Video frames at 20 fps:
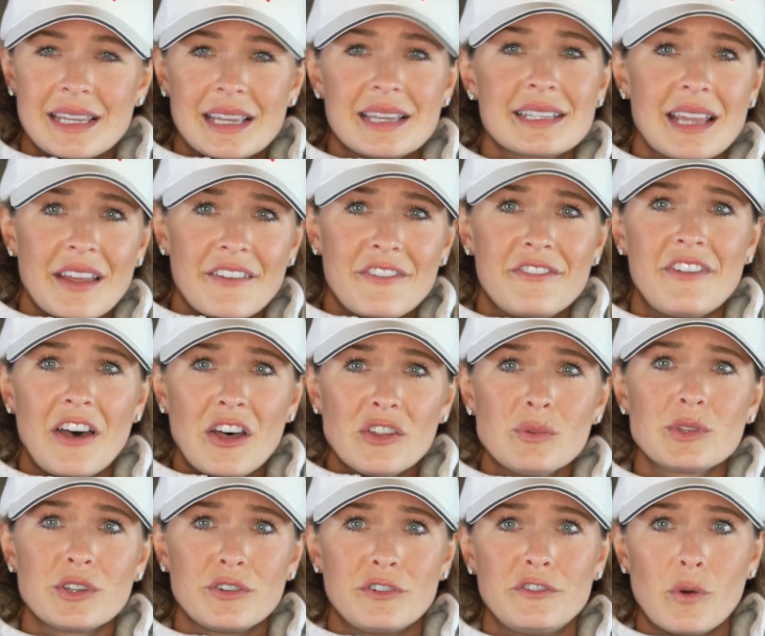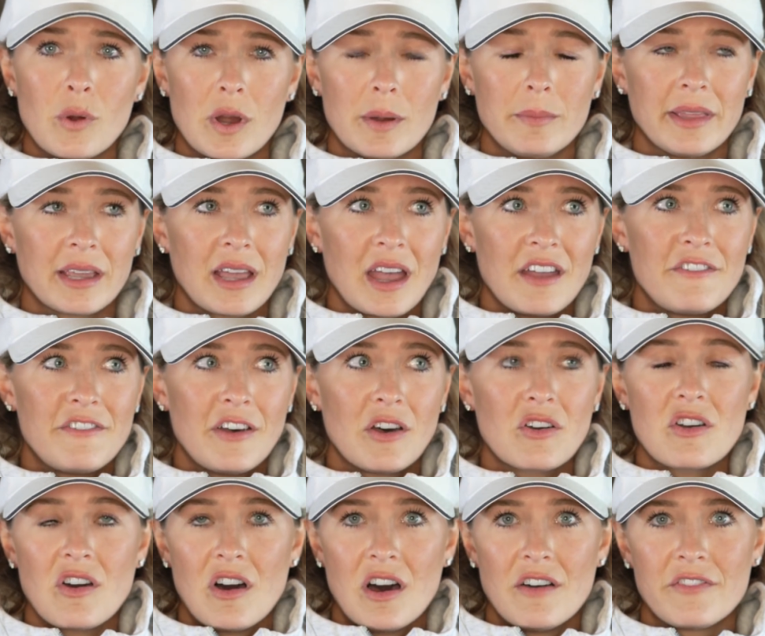because I felt the form, like I
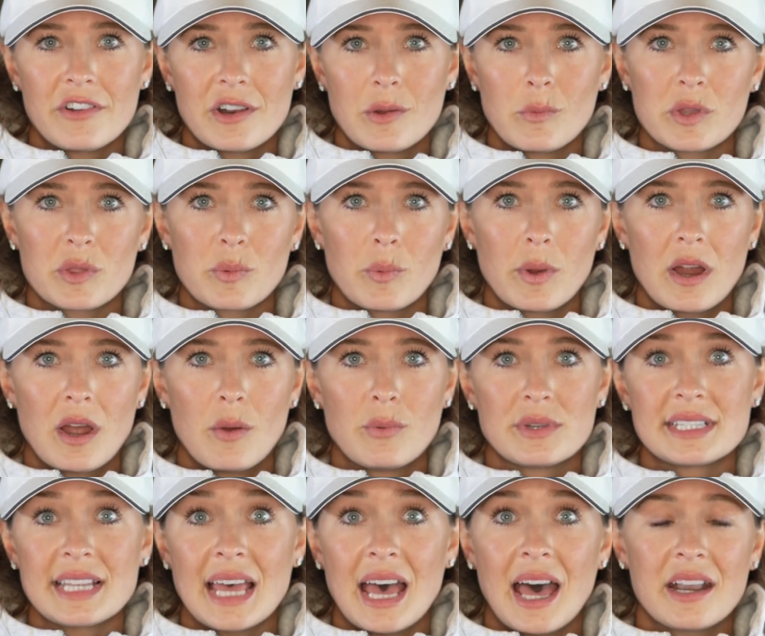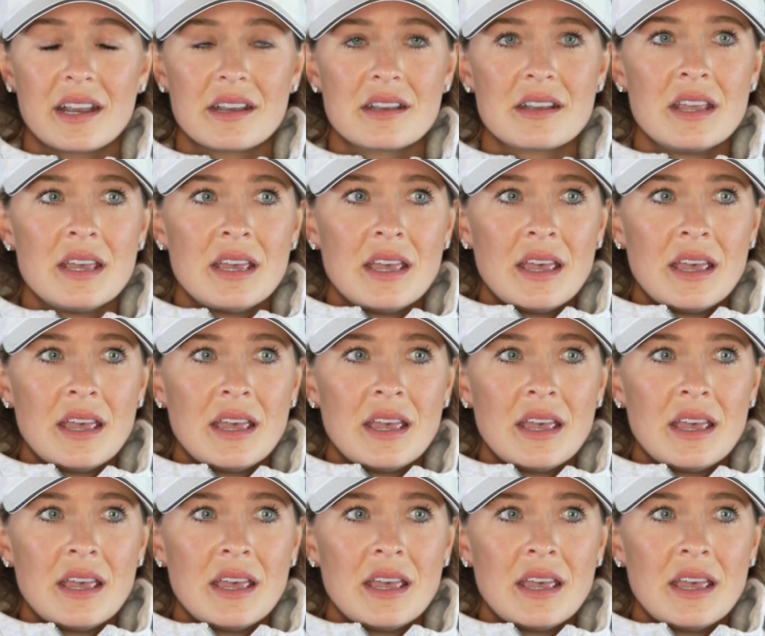felt confident with where I was at. And